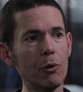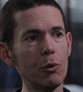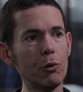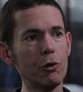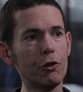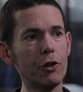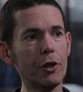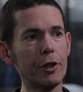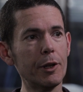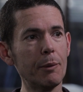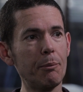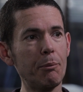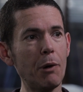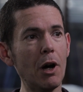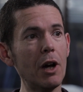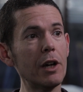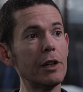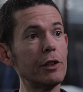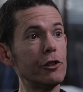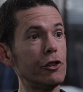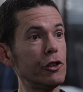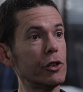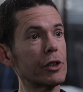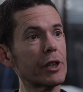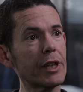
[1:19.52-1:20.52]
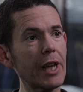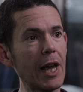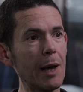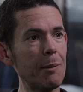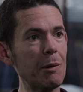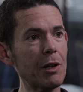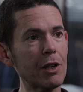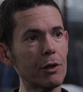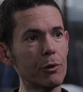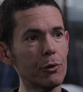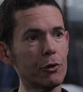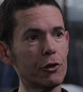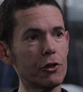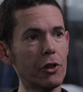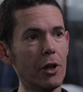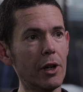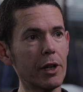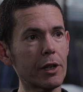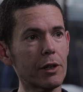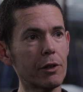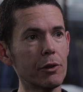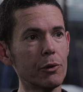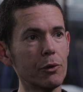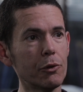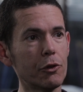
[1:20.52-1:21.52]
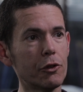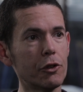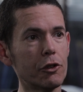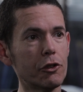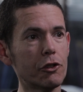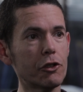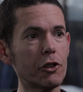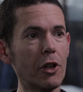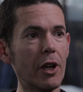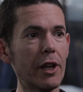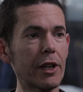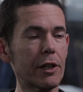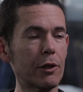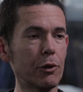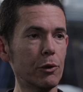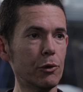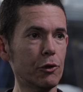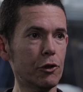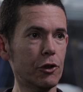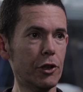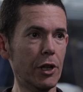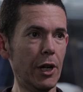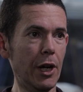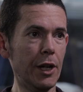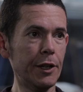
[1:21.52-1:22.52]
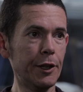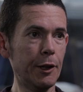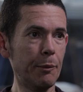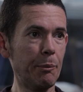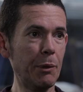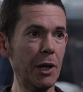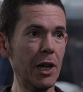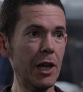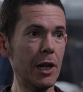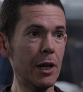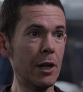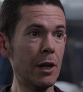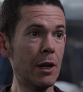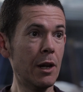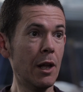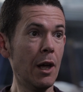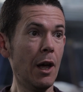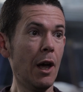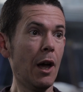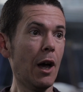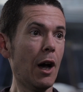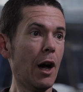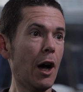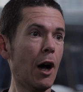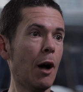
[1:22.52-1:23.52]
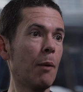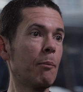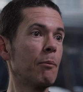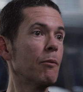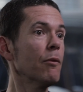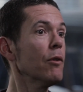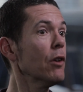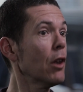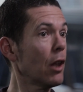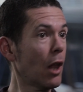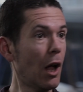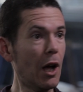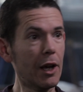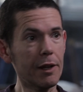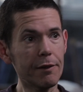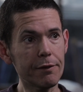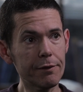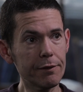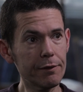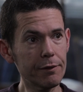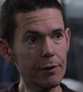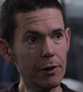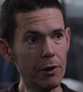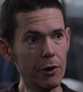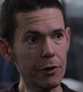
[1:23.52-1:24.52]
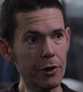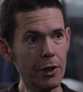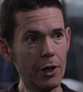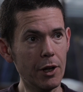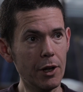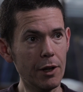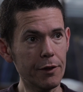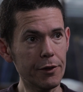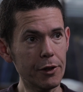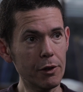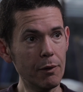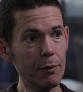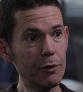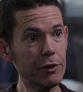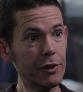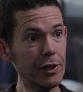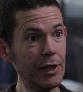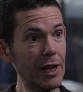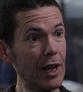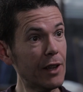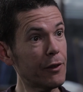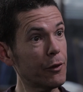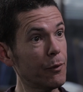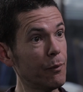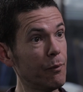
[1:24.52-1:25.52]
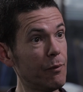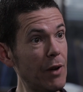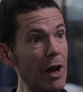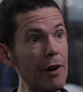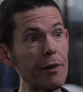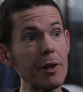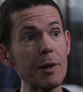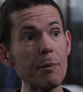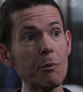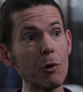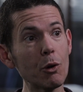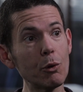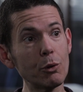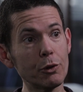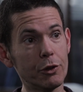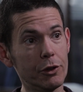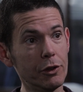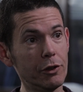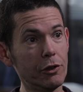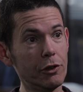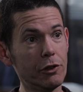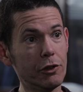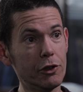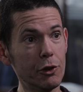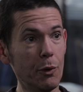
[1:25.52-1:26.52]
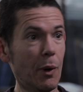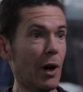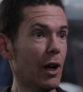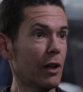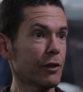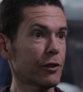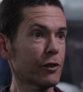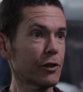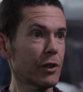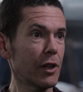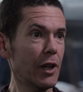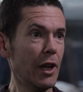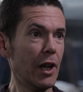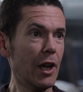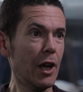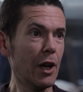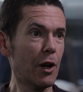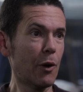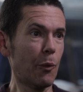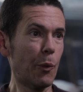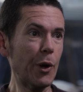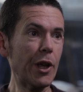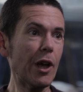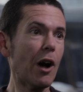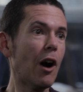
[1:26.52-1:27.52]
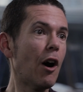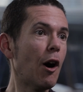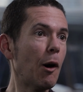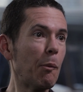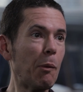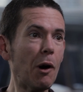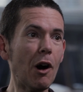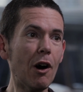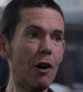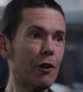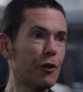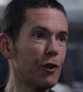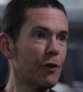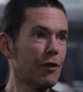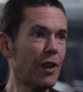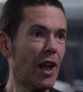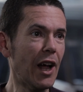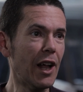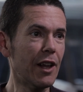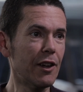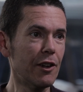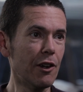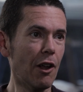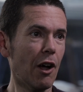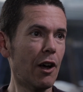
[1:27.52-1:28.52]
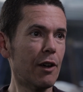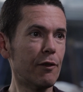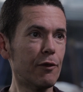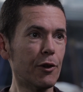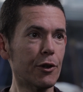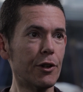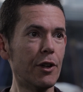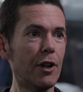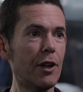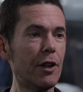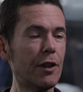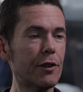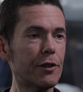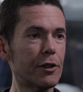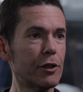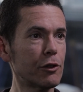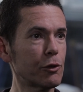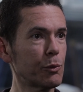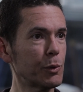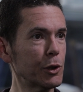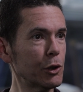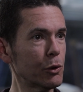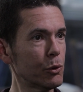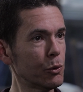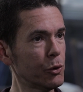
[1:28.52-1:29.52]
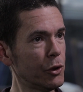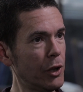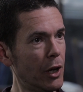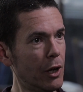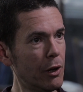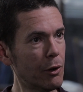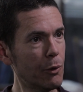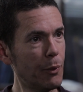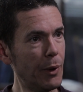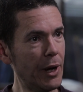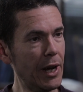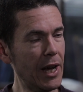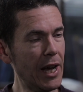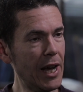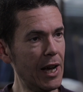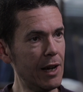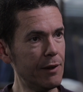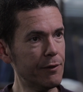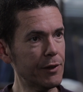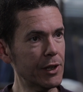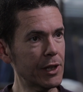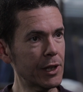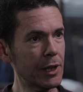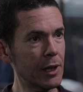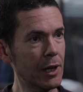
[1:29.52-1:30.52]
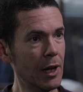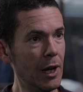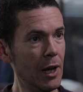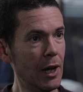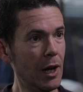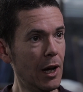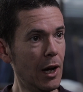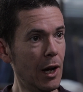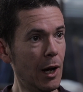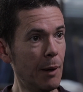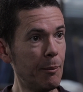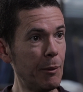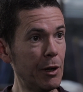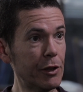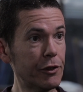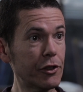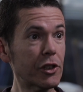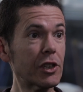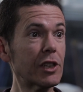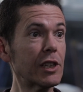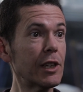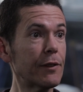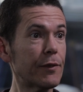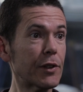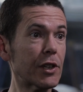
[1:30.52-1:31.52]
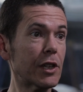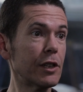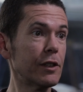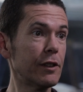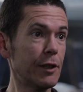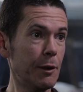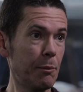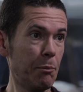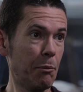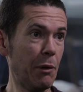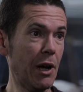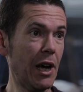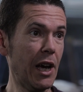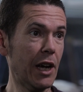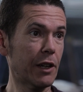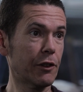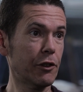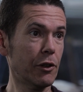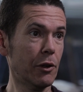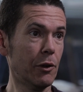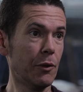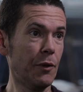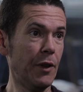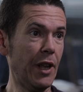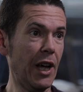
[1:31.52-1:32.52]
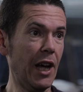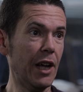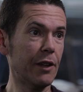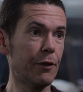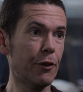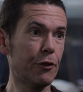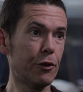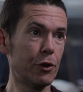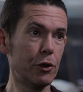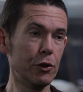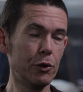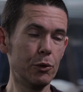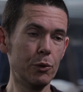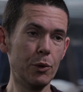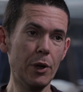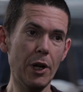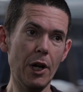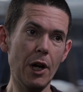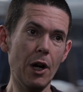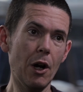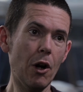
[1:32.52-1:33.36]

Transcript: also the biogeochemical cycles, the cycles that underpin um, life on Earth. And obviously that's very important to us. We are part of that life on Earth, and as we all know, we're having um, a significant impact on that through